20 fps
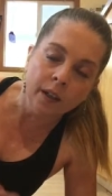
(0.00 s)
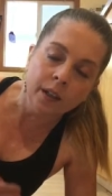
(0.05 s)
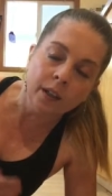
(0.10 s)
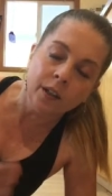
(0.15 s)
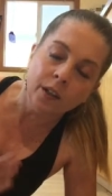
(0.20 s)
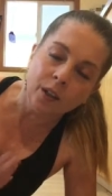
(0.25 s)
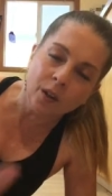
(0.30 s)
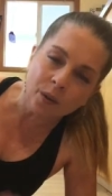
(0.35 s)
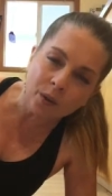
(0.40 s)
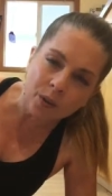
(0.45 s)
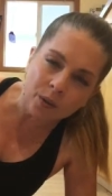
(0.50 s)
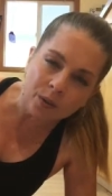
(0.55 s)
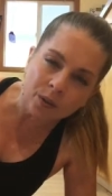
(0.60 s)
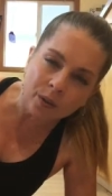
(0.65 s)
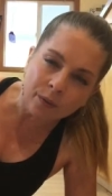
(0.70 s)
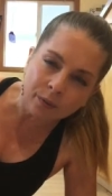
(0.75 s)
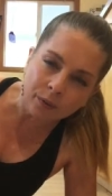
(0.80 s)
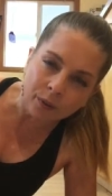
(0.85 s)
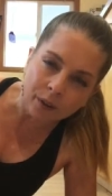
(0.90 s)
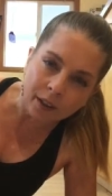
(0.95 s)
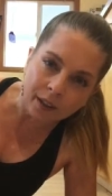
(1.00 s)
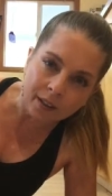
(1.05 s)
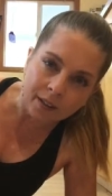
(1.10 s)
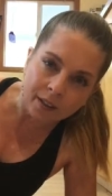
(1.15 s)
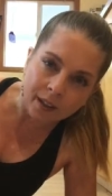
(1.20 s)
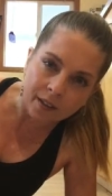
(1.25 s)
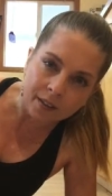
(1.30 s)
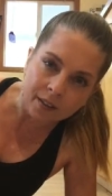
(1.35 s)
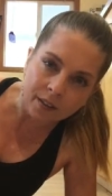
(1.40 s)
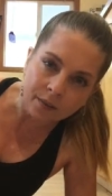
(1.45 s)
You don't use the floor
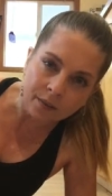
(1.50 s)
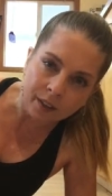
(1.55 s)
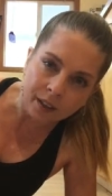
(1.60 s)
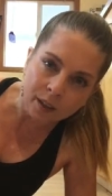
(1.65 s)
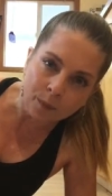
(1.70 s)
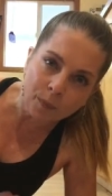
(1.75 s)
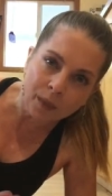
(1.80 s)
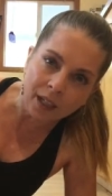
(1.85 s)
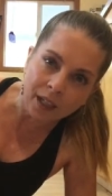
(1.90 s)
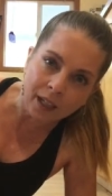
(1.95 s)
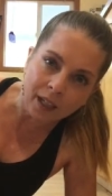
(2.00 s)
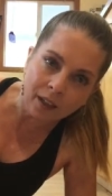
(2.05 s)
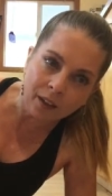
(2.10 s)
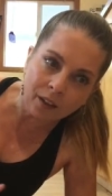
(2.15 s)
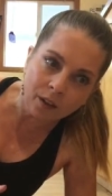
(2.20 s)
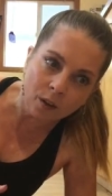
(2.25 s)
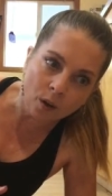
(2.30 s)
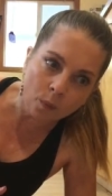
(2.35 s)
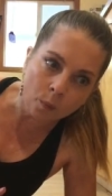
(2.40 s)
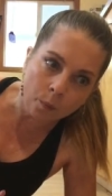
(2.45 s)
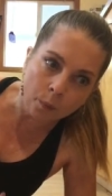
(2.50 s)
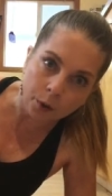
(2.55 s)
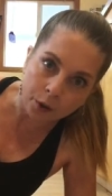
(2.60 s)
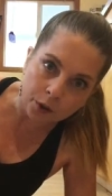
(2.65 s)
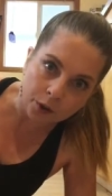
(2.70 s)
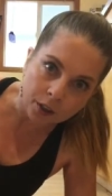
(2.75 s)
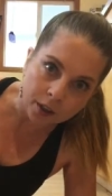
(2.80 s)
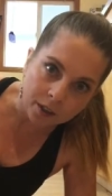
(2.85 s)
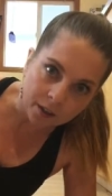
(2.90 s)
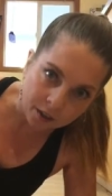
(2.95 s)
excessively, meaning you don't
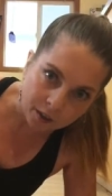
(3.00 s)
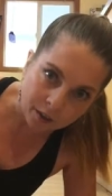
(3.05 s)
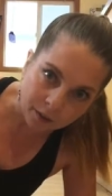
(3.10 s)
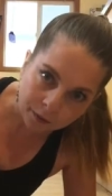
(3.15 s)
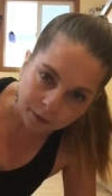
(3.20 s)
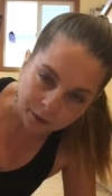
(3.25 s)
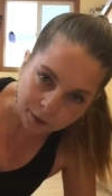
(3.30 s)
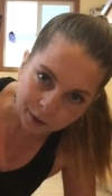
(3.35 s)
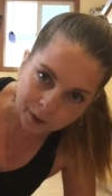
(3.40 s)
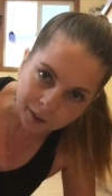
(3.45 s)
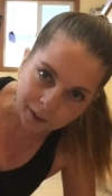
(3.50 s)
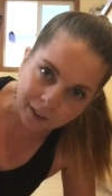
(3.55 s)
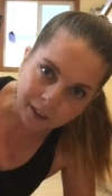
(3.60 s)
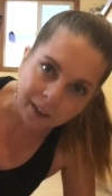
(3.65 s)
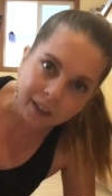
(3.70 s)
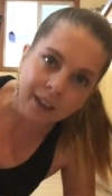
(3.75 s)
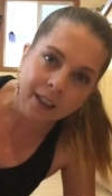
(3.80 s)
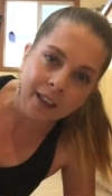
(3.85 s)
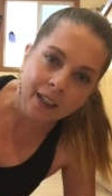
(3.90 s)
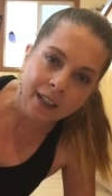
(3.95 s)
push into the floor